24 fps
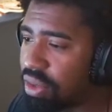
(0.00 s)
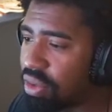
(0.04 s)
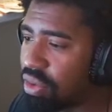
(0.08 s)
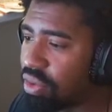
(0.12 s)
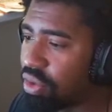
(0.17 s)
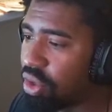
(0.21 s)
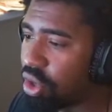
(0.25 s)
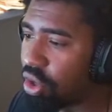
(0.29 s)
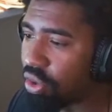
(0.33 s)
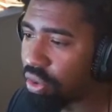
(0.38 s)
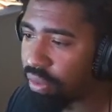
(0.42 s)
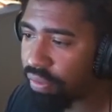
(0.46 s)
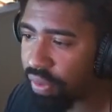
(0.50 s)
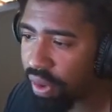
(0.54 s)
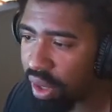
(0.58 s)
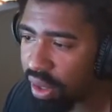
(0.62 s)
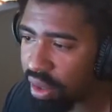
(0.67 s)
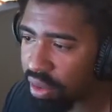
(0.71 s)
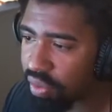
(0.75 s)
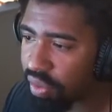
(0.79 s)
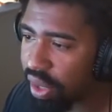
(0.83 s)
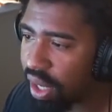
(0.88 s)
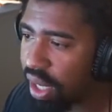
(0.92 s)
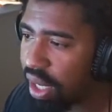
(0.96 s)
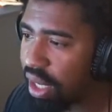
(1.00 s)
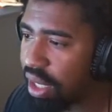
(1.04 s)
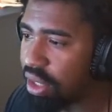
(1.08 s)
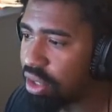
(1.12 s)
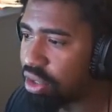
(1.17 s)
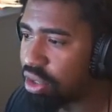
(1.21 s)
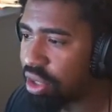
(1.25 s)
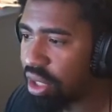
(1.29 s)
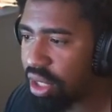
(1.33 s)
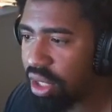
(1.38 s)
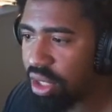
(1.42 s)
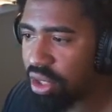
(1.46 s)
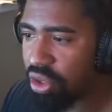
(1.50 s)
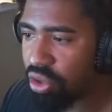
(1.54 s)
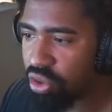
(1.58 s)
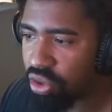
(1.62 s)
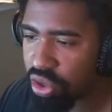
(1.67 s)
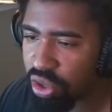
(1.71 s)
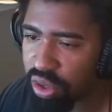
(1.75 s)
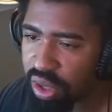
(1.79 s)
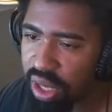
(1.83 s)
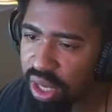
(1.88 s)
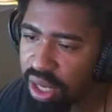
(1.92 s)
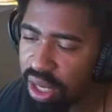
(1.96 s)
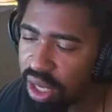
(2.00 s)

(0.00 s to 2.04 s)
the firing range, the user